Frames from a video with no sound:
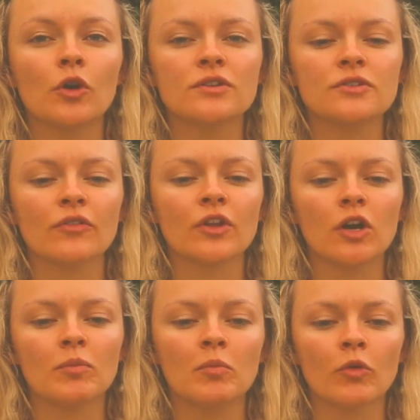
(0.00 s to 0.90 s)
because I feel like
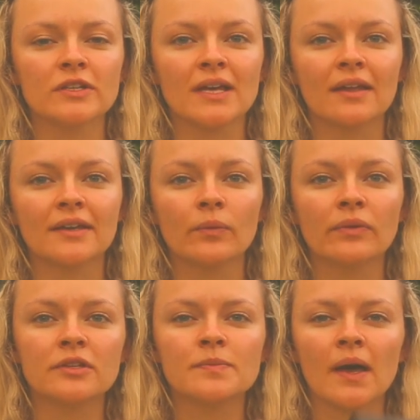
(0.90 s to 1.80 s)
I'll be more delicate
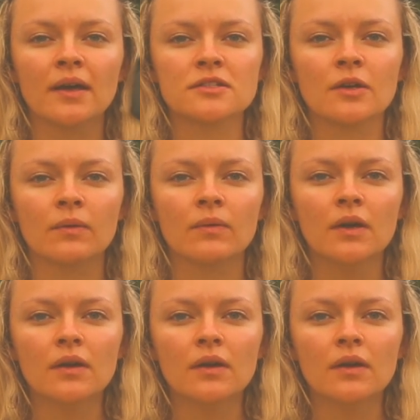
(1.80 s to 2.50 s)
with this bag, so